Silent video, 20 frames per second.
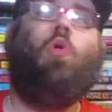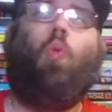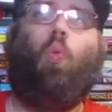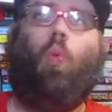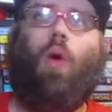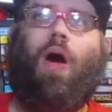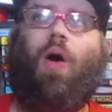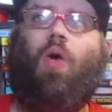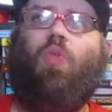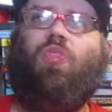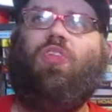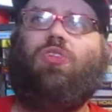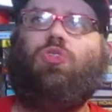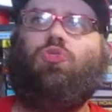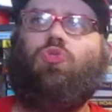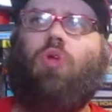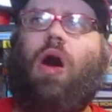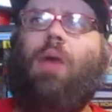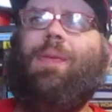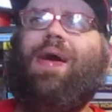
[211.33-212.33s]
Well, the
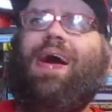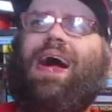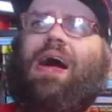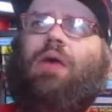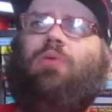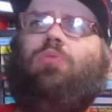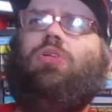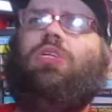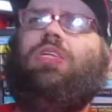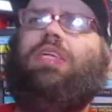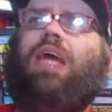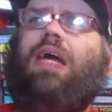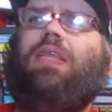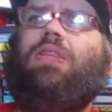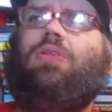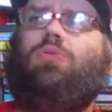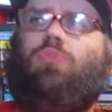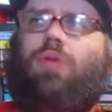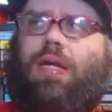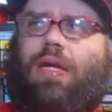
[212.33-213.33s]
drama outside
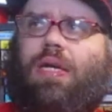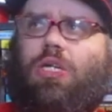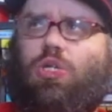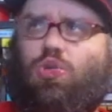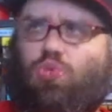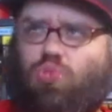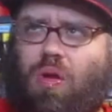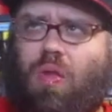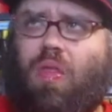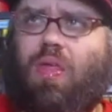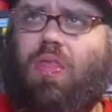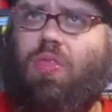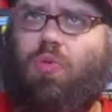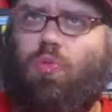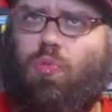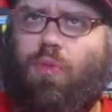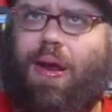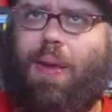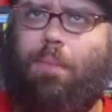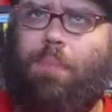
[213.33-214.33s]
the ring, because really the
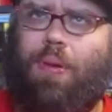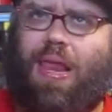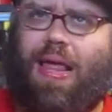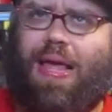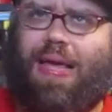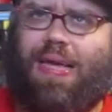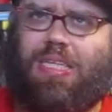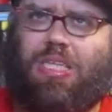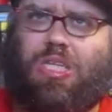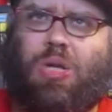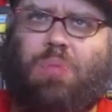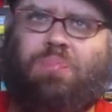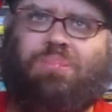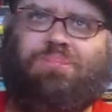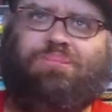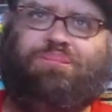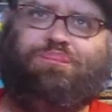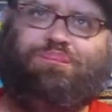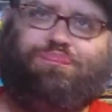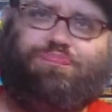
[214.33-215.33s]
ring plays
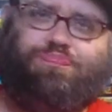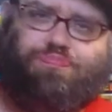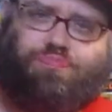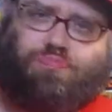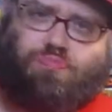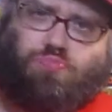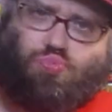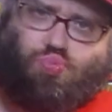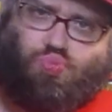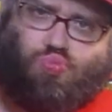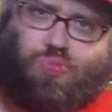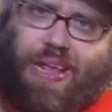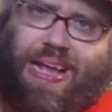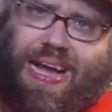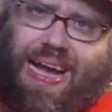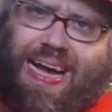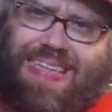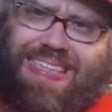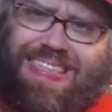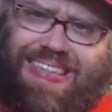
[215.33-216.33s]

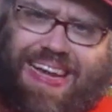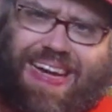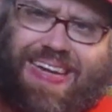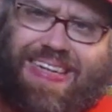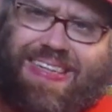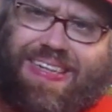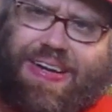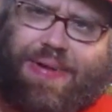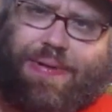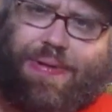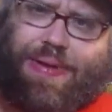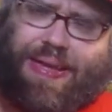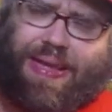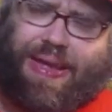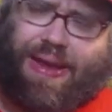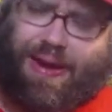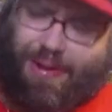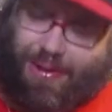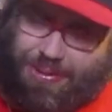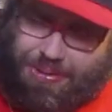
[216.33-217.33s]
a secondary
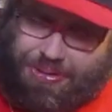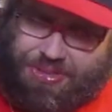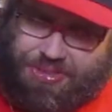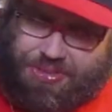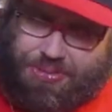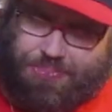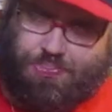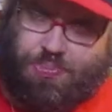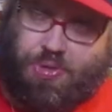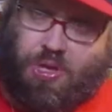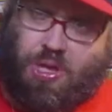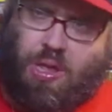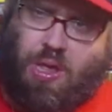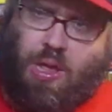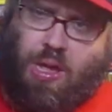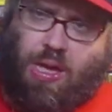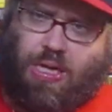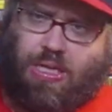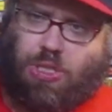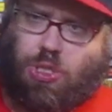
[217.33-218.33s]
character,
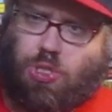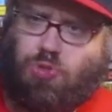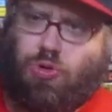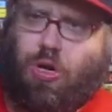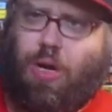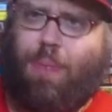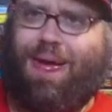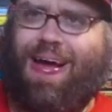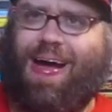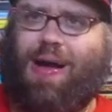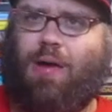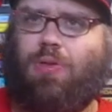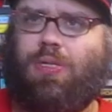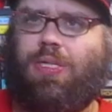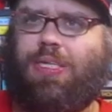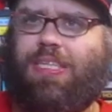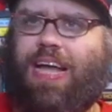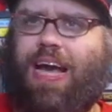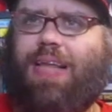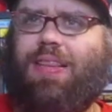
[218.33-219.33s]
because the drama
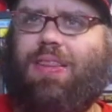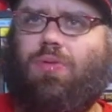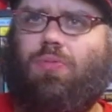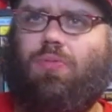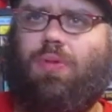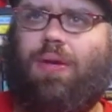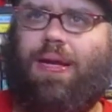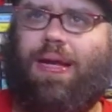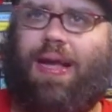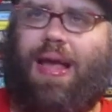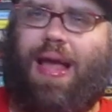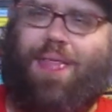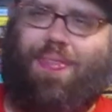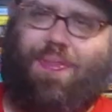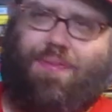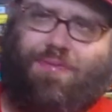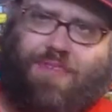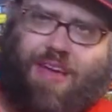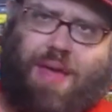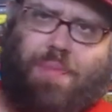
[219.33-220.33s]
outside the ring and the
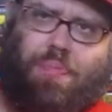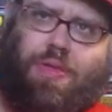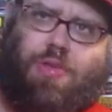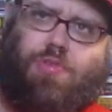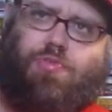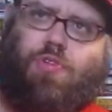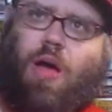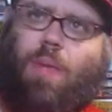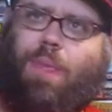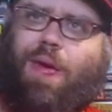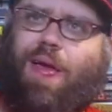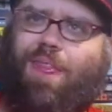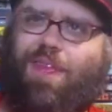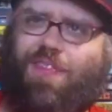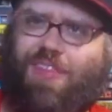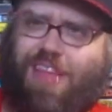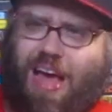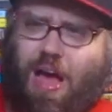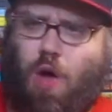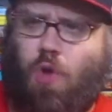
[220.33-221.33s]
family drama and the
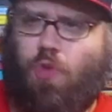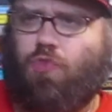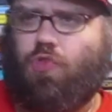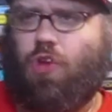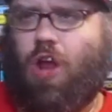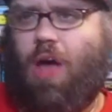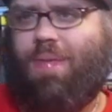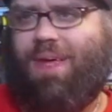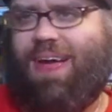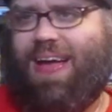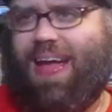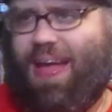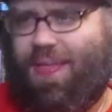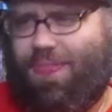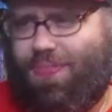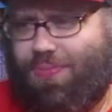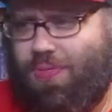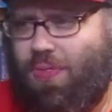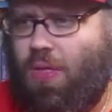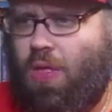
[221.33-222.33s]
town drama
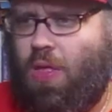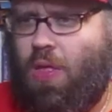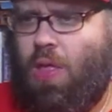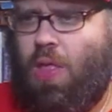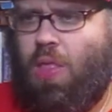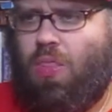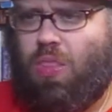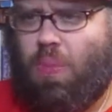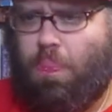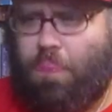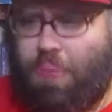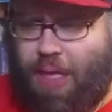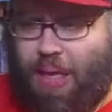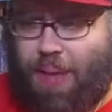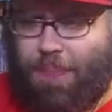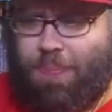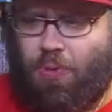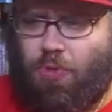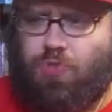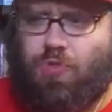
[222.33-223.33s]
and the
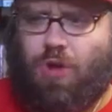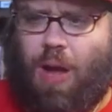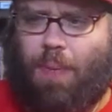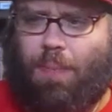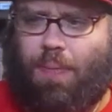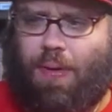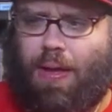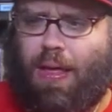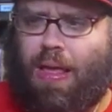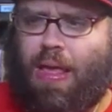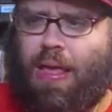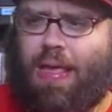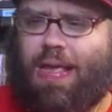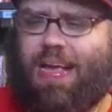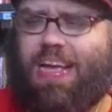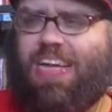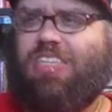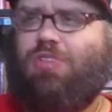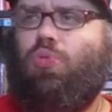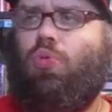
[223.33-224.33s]
people drama
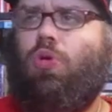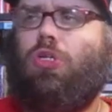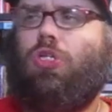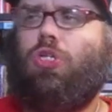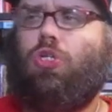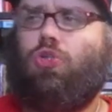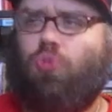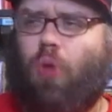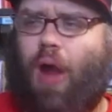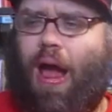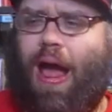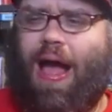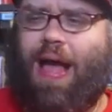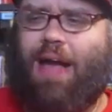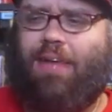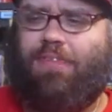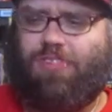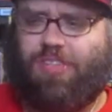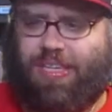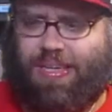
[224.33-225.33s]
is what
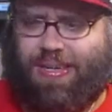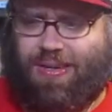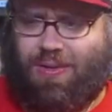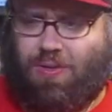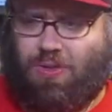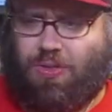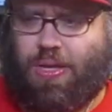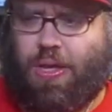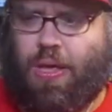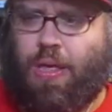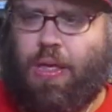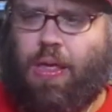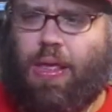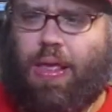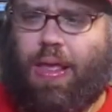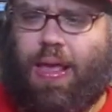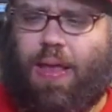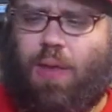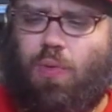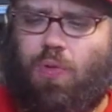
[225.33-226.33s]
drives Heels.
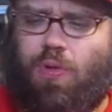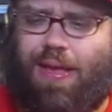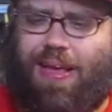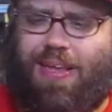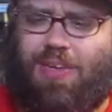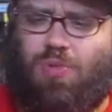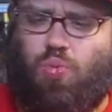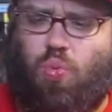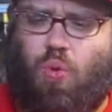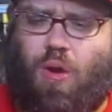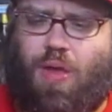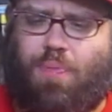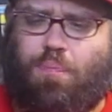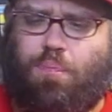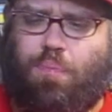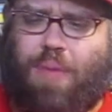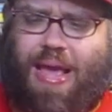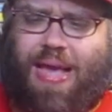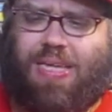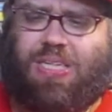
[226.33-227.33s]
It's what
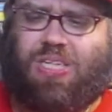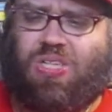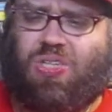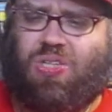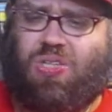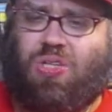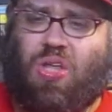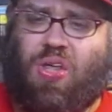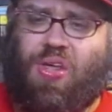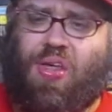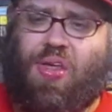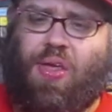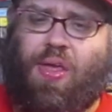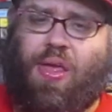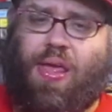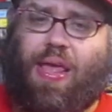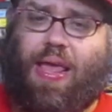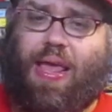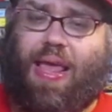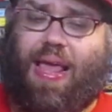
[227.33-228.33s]
makes,
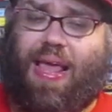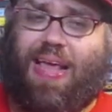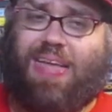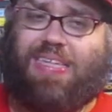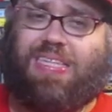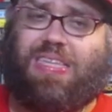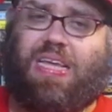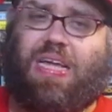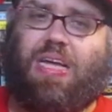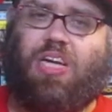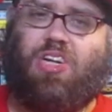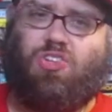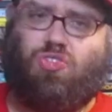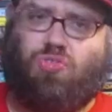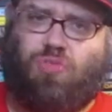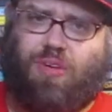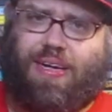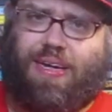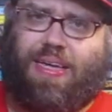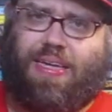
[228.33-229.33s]
it's the
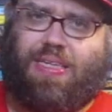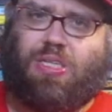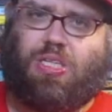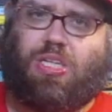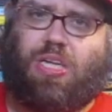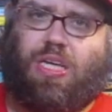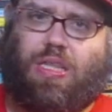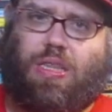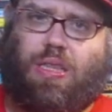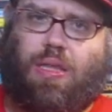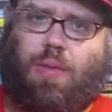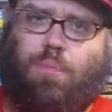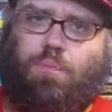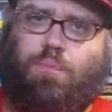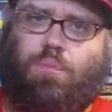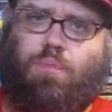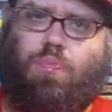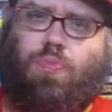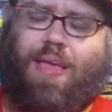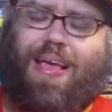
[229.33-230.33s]
ingredients in the,
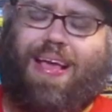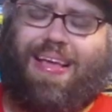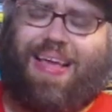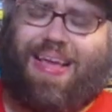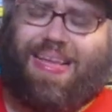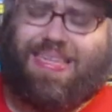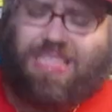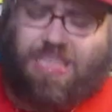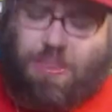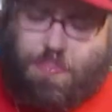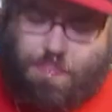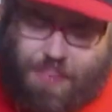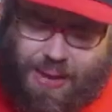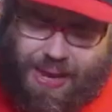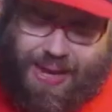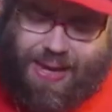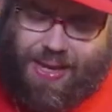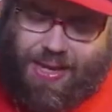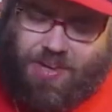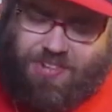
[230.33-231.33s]
it's the
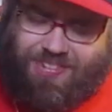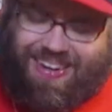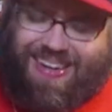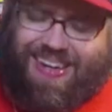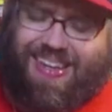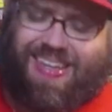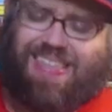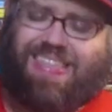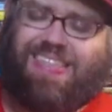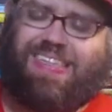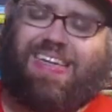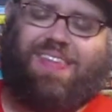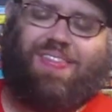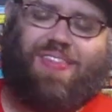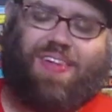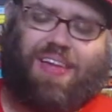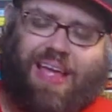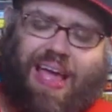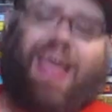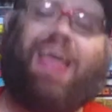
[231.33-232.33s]
main ingredients in the
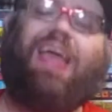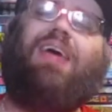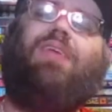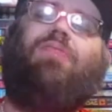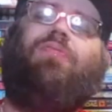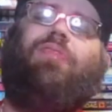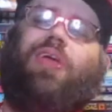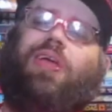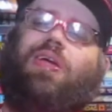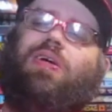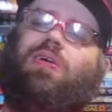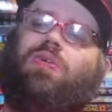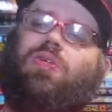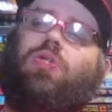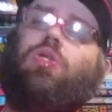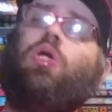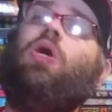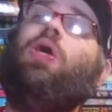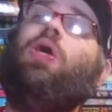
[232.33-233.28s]
cake of Heels.